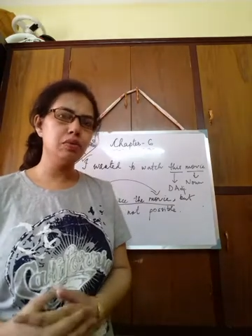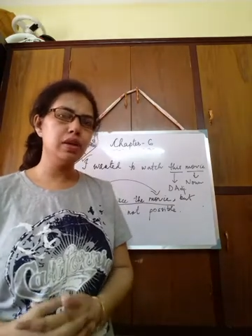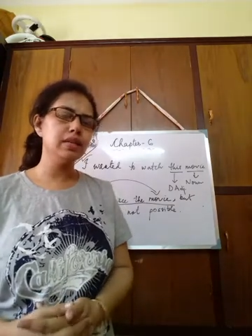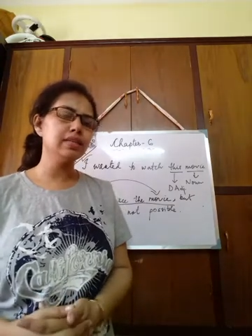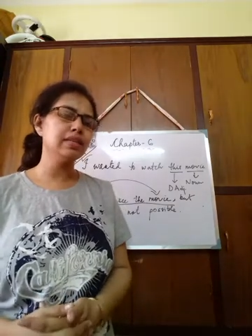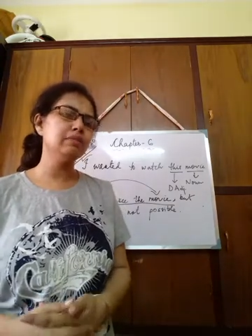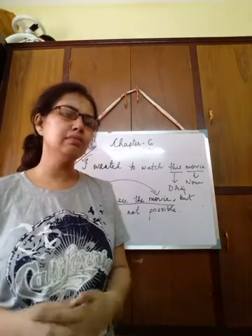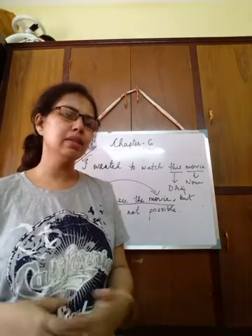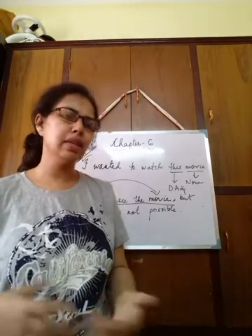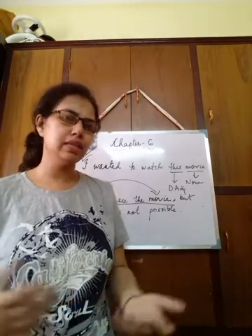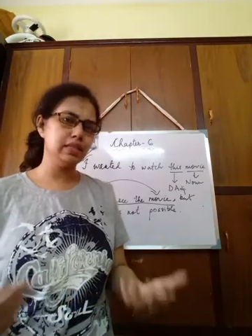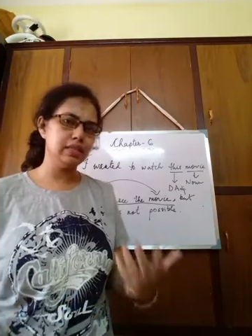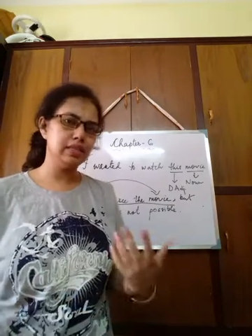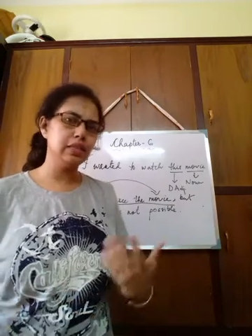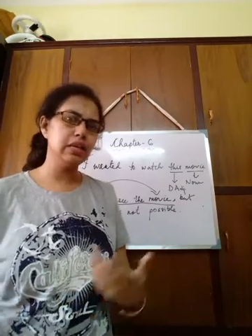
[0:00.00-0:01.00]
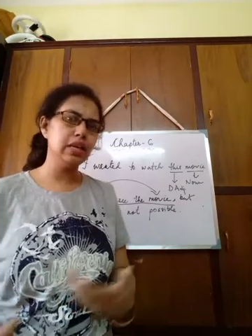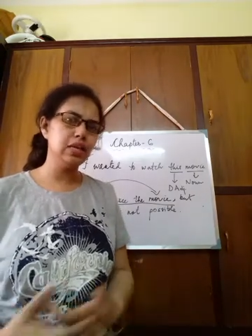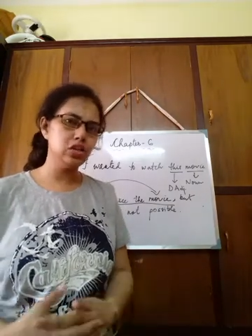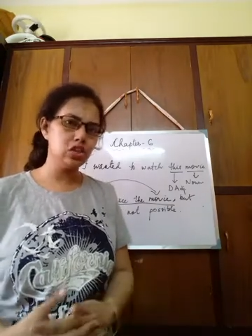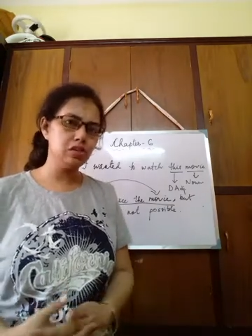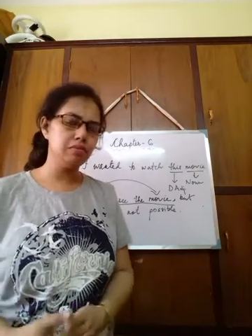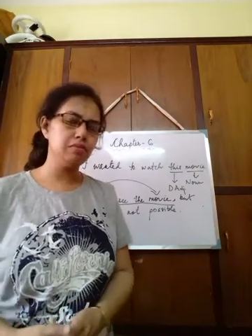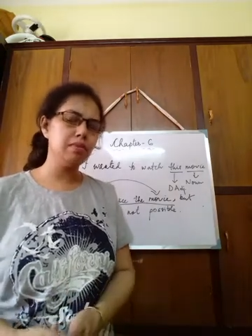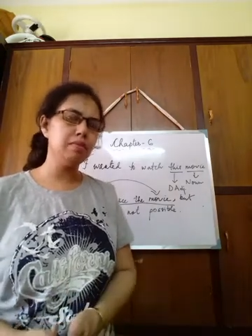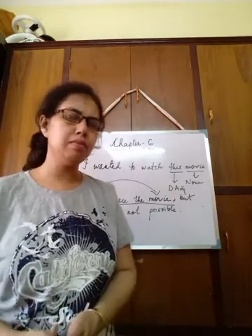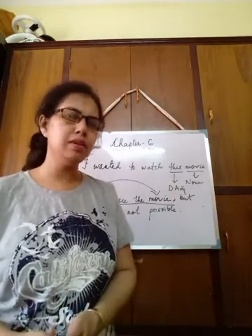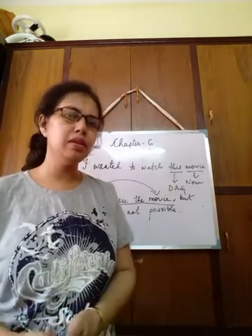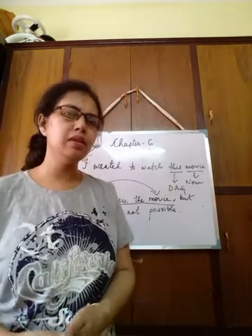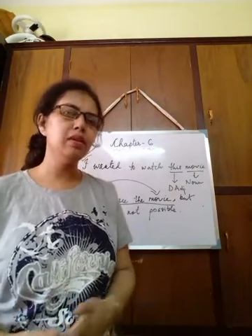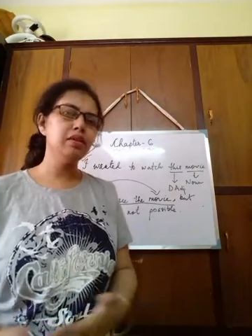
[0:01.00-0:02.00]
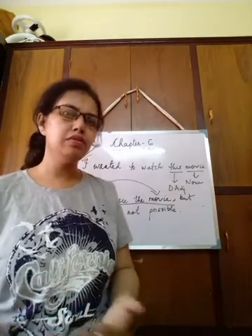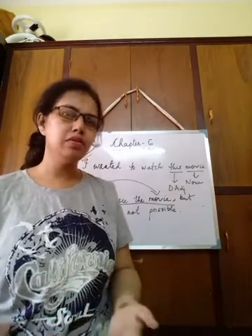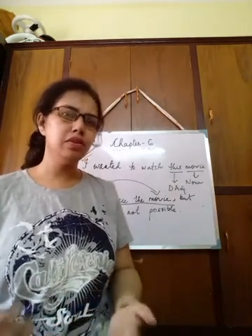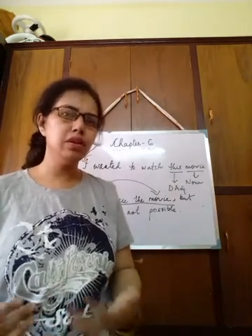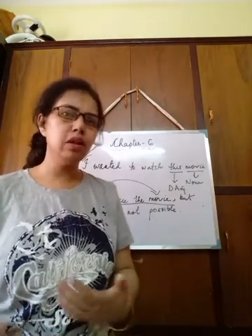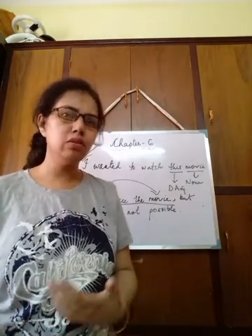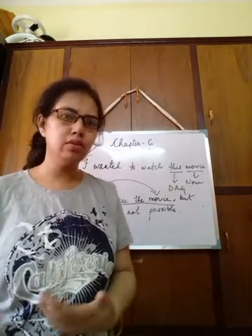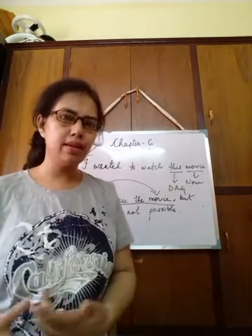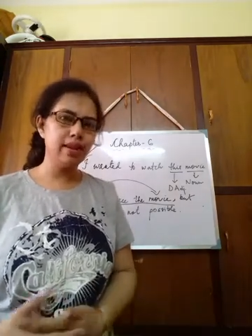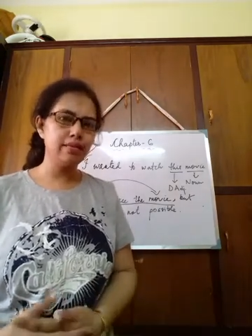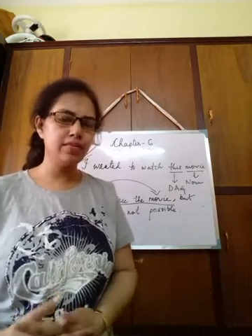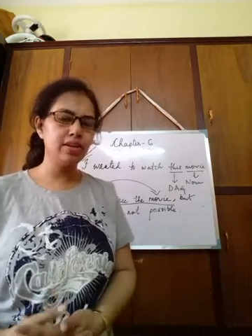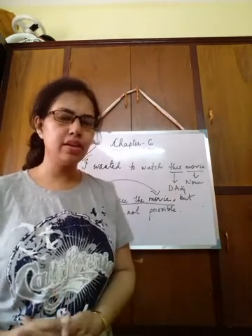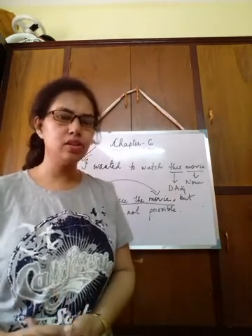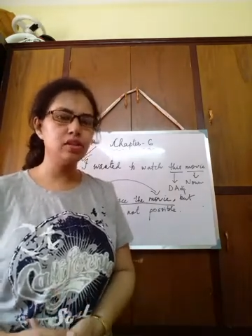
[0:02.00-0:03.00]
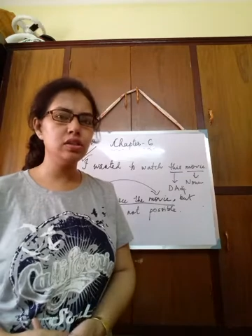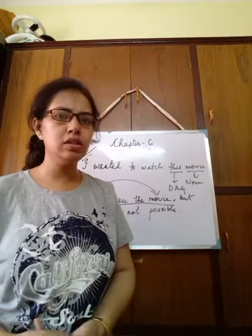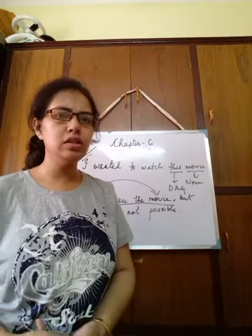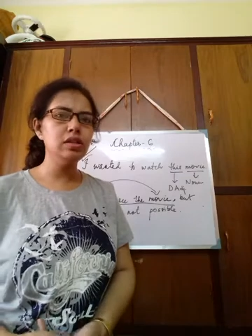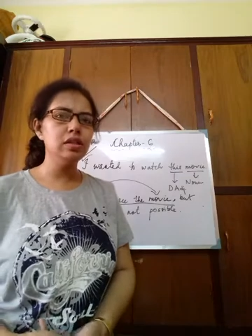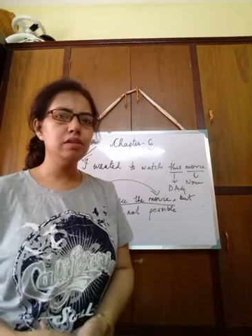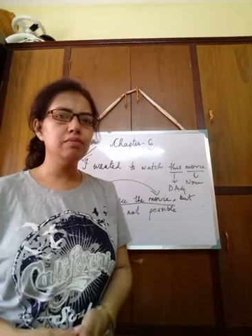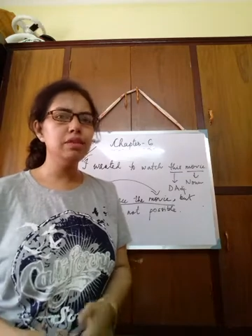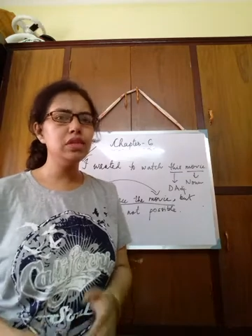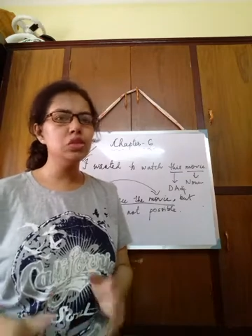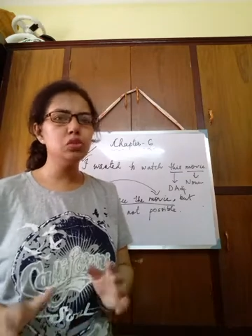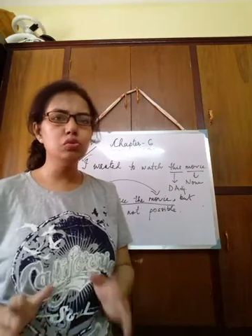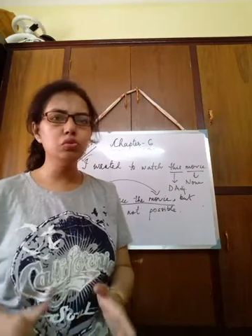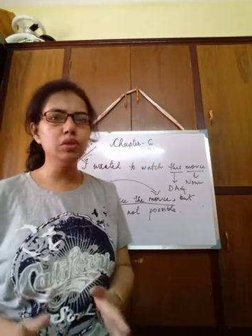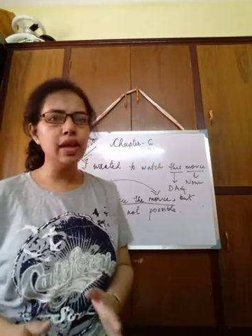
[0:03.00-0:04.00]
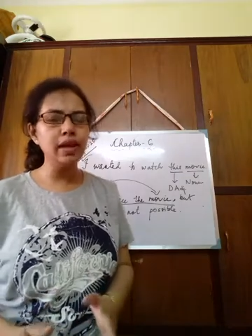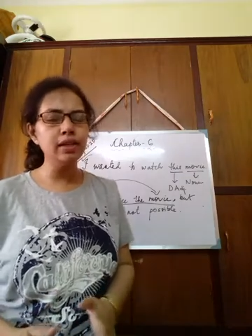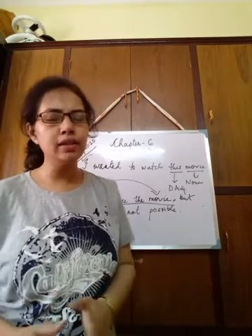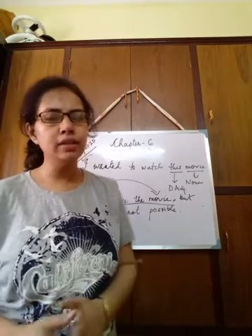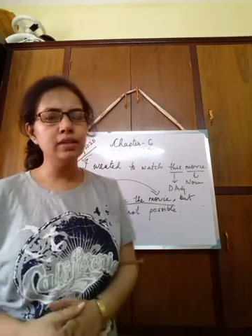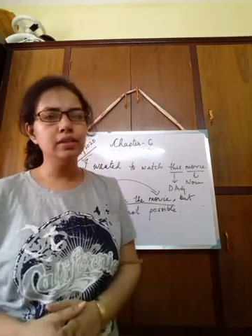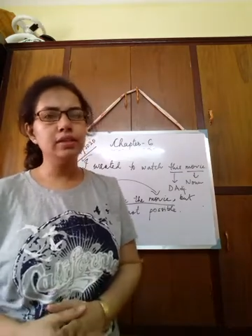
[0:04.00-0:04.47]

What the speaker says: when some classes are arranged probably for doubt clarification. Please do that.